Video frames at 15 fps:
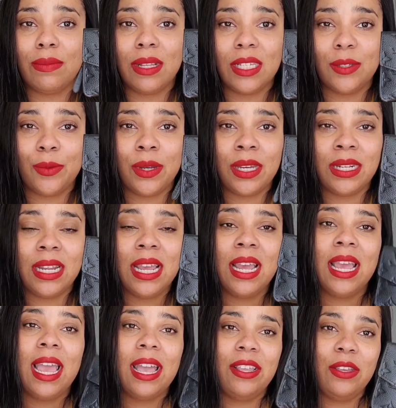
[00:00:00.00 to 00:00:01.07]
this one
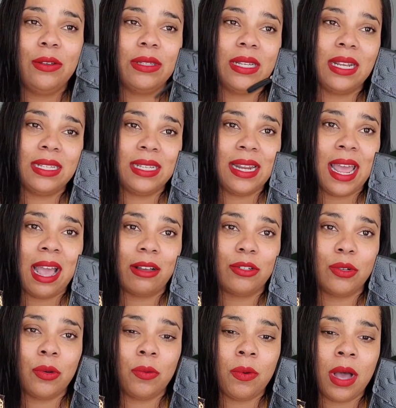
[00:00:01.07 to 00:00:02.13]
and use it as an
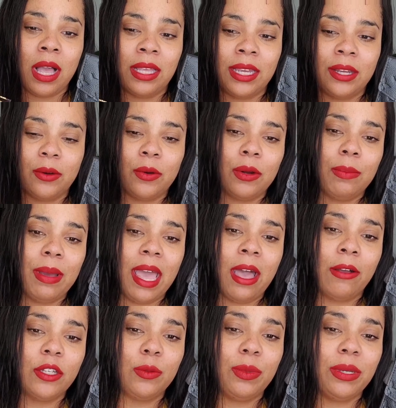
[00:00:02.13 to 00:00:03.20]
actual wallet or
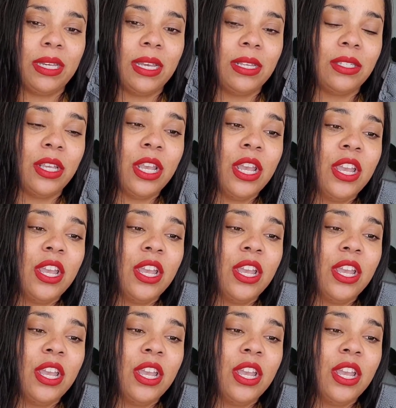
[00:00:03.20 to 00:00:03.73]
pouch, because